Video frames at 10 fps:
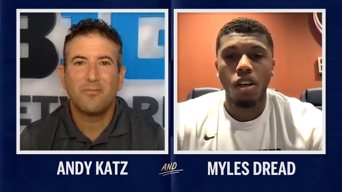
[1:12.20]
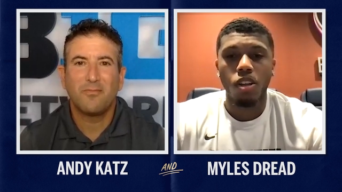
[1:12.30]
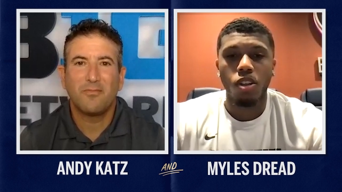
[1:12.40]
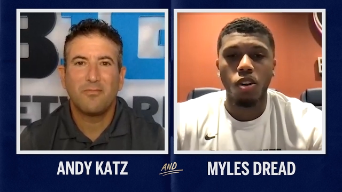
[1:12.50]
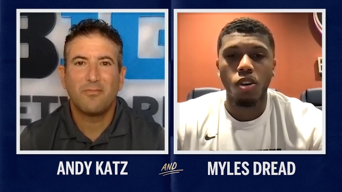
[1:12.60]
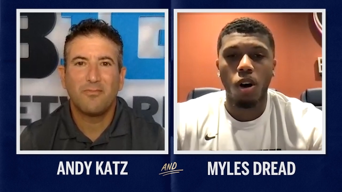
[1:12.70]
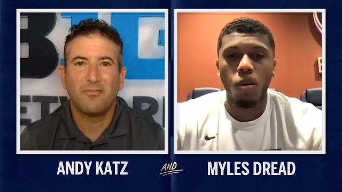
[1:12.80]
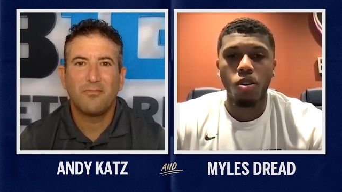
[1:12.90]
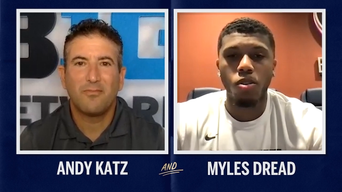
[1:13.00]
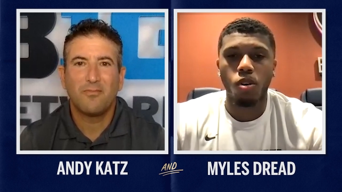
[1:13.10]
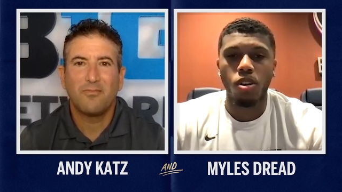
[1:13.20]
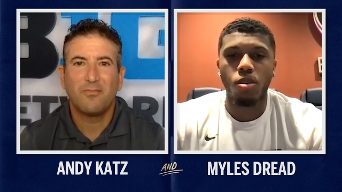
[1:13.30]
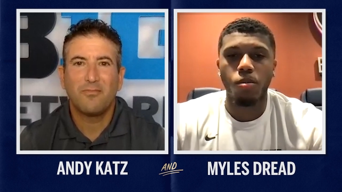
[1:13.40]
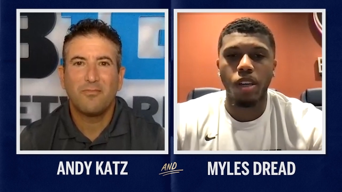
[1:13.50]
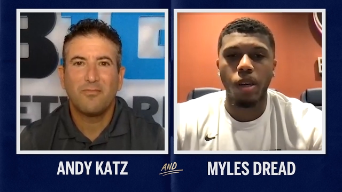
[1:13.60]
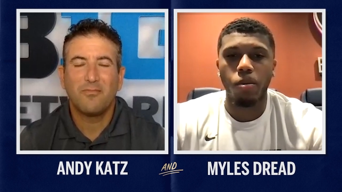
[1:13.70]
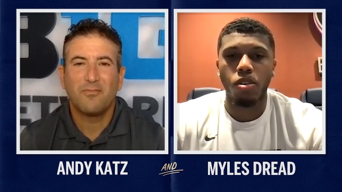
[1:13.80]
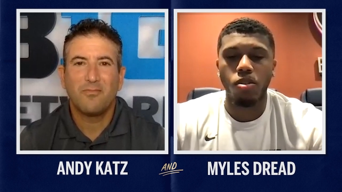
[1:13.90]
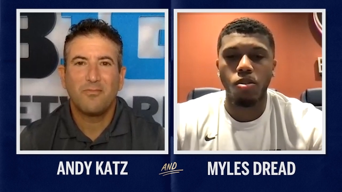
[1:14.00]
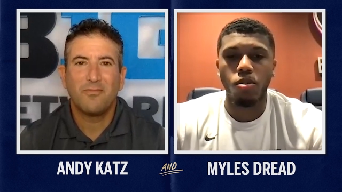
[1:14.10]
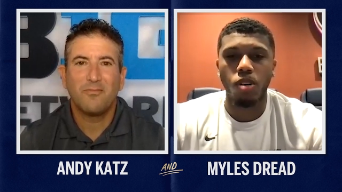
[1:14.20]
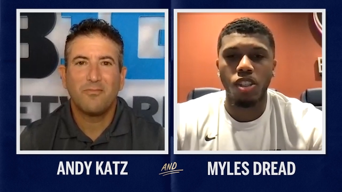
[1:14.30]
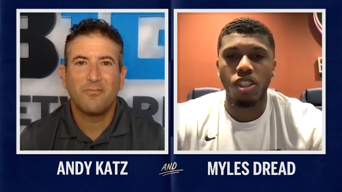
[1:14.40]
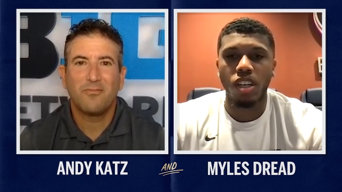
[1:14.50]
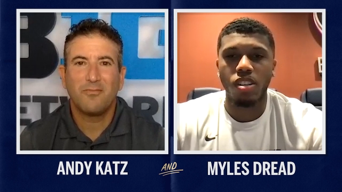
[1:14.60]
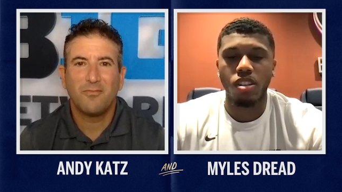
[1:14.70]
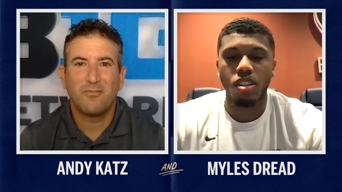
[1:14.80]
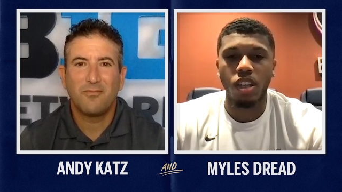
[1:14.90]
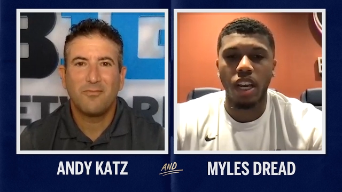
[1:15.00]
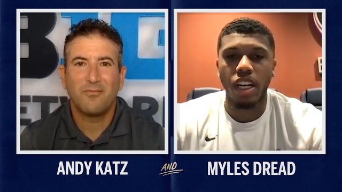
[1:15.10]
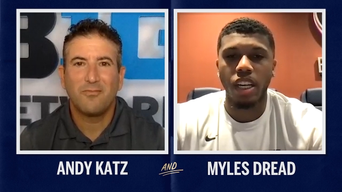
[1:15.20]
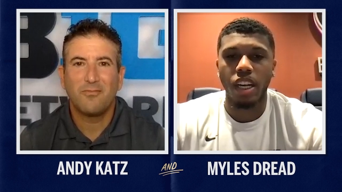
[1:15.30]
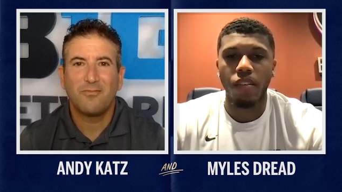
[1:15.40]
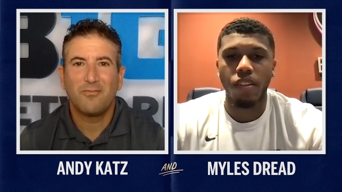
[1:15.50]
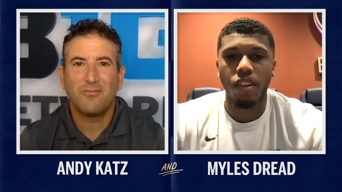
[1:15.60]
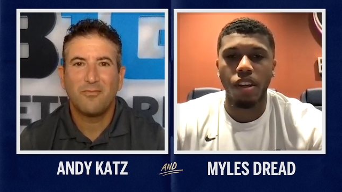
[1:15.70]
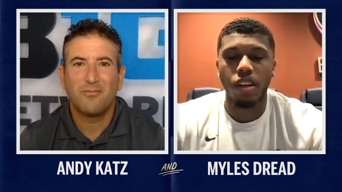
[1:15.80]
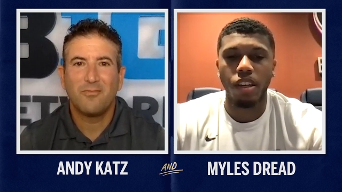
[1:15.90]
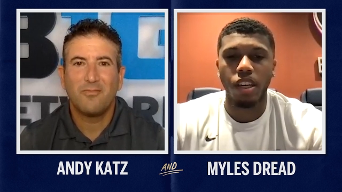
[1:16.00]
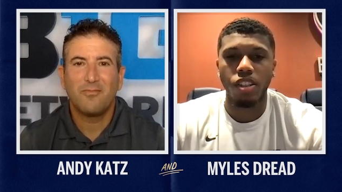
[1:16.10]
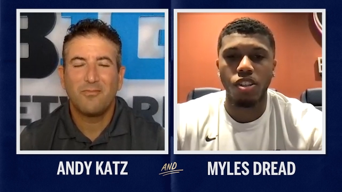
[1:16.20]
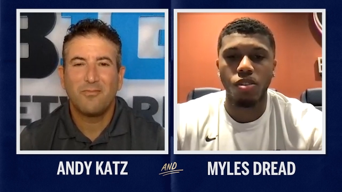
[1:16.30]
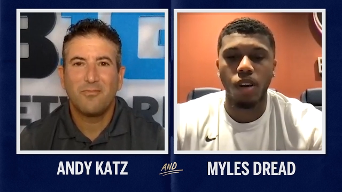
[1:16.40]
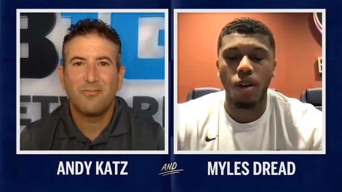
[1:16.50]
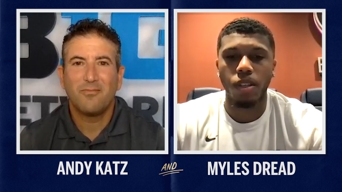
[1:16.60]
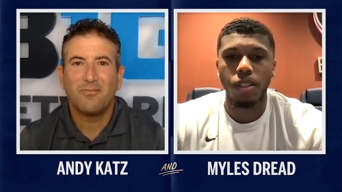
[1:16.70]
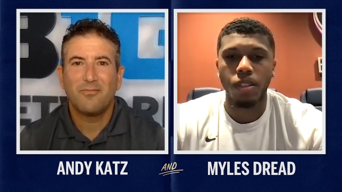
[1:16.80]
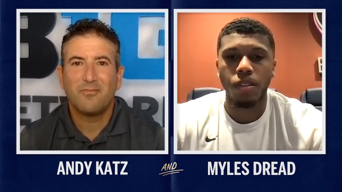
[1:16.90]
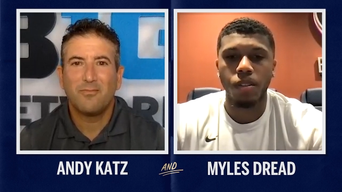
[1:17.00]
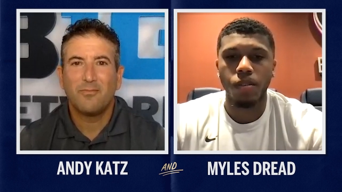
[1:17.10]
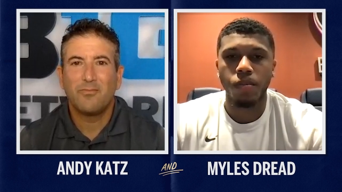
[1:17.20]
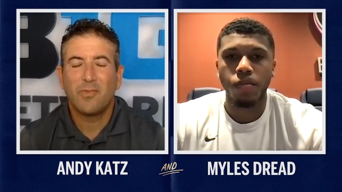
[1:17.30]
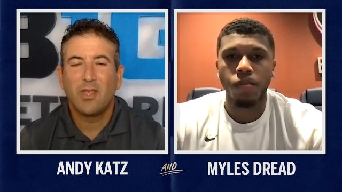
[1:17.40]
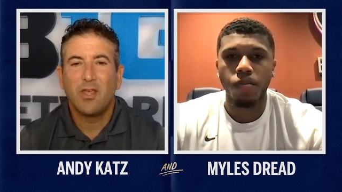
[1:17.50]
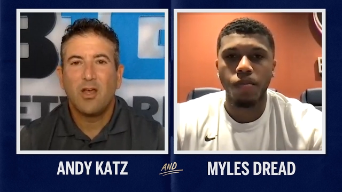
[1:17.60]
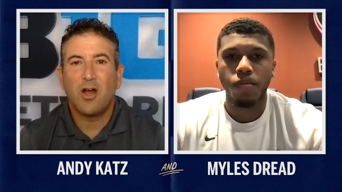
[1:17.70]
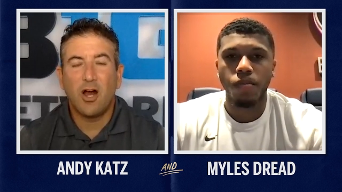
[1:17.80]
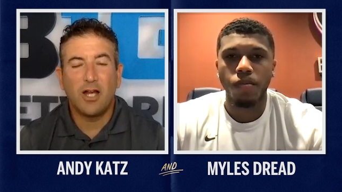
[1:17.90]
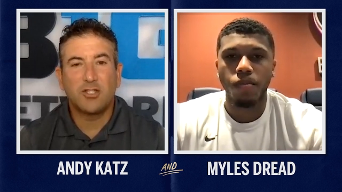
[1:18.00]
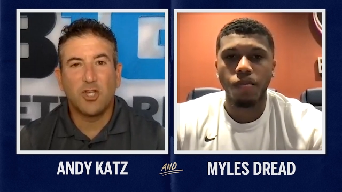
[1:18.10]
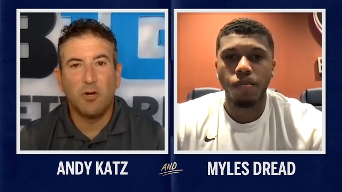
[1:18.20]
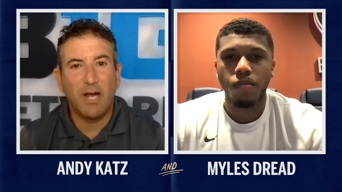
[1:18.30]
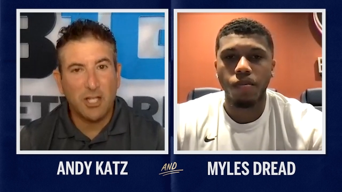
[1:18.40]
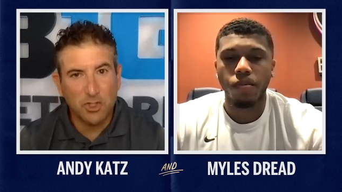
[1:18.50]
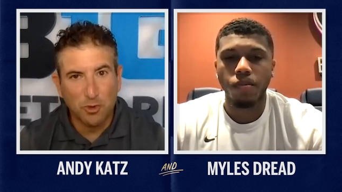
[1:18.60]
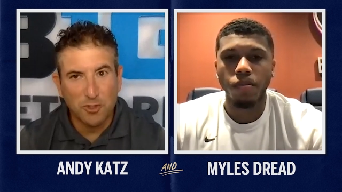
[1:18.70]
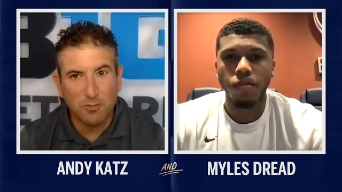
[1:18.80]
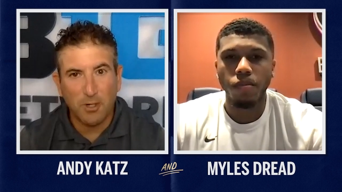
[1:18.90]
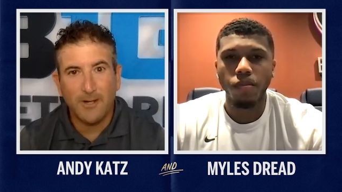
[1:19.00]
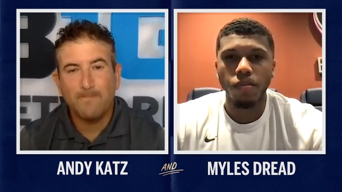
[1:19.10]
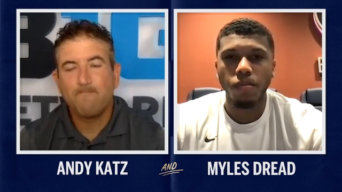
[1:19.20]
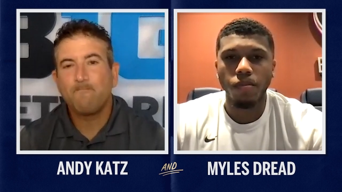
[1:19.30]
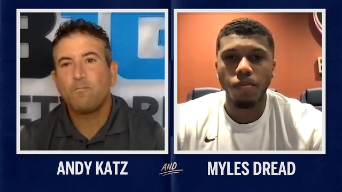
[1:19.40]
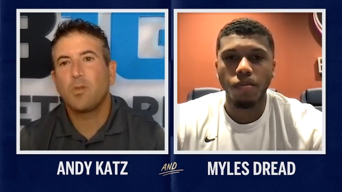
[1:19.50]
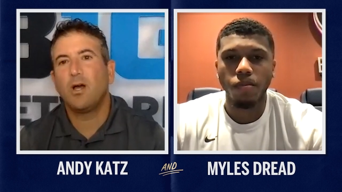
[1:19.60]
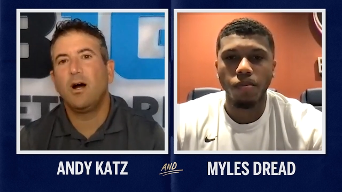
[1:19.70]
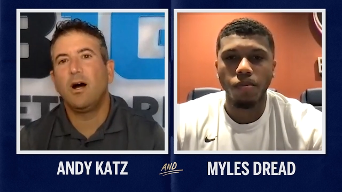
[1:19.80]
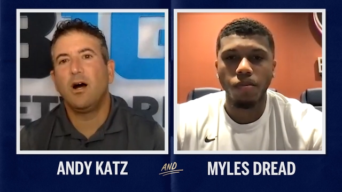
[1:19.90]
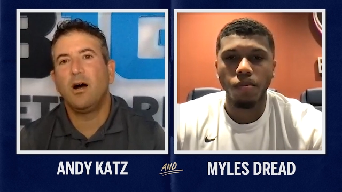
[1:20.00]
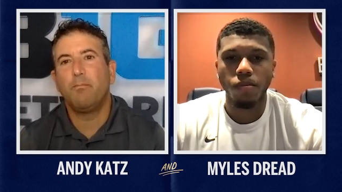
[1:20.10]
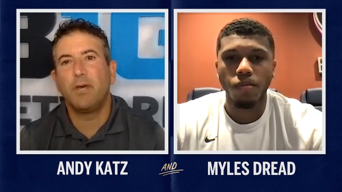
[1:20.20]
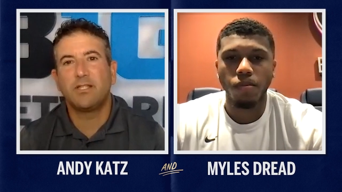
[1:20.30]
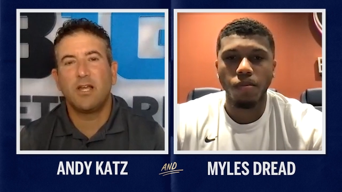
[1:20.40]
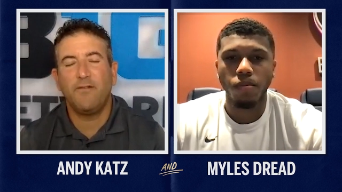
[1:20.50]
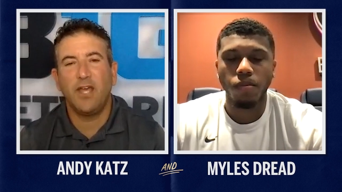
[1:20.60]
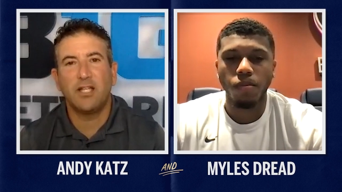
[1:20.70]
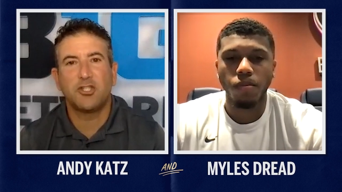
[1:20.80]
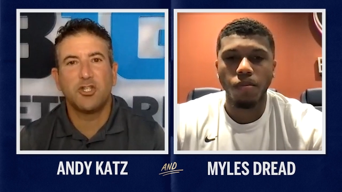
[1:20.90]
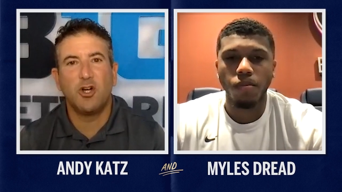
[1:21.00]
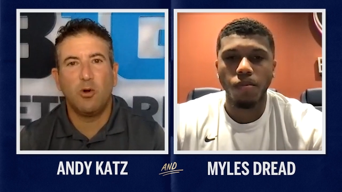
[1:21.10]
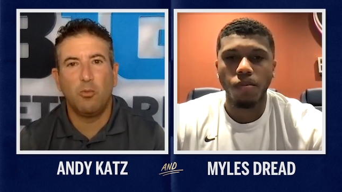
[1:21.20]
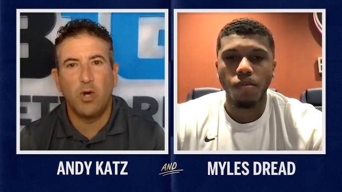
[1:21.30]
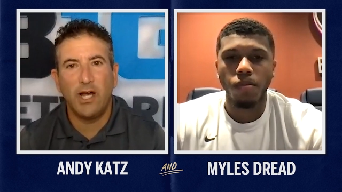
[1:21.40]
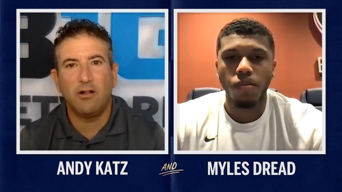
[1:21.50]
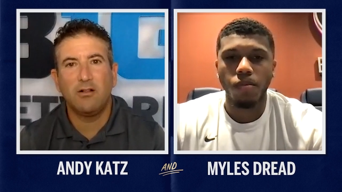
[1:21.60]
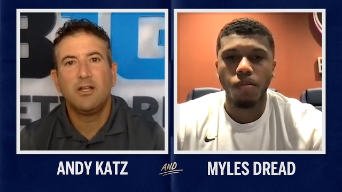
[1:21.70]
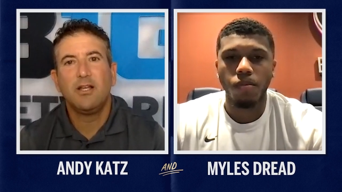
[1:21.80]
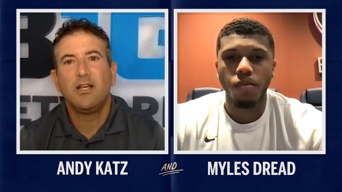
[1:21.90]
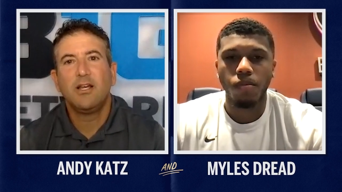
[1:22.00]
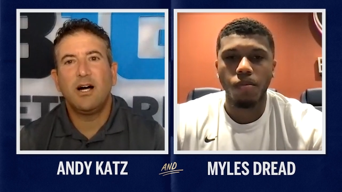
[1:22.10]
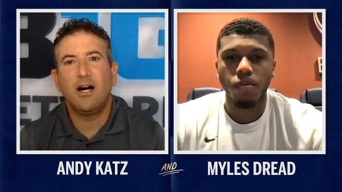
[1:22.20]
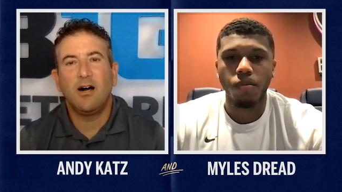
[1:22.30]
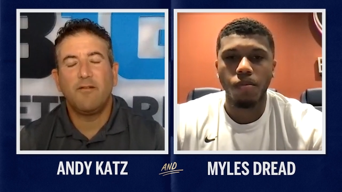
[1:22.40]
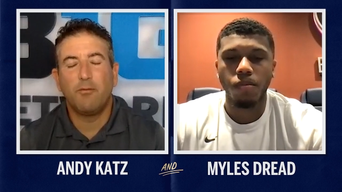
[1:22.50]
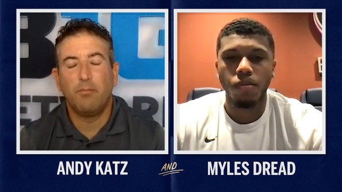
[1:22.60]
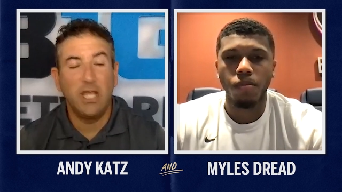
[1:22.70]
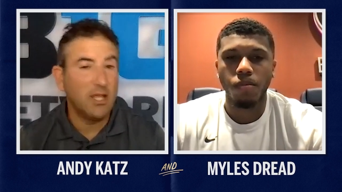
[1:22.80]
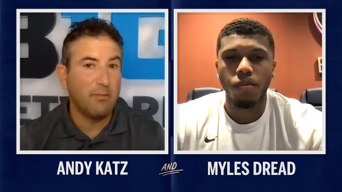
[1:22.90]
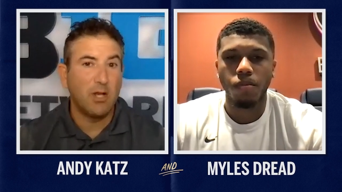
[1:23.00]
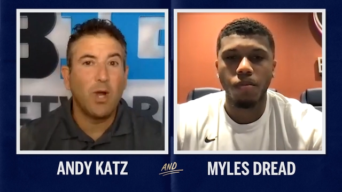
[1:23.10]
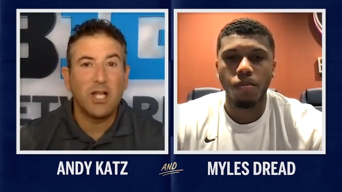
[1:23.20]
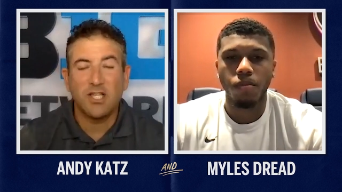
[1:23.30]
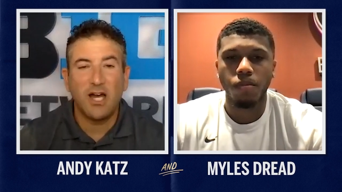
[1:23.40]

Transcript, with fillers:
Speaker 1: you know you always want to be able to adjust to any and everything in your surroundings.
Speaker 2: All right, so Micah Shrewsberry, uh, Big Ten fans should know him well uh, from being in the Midwest.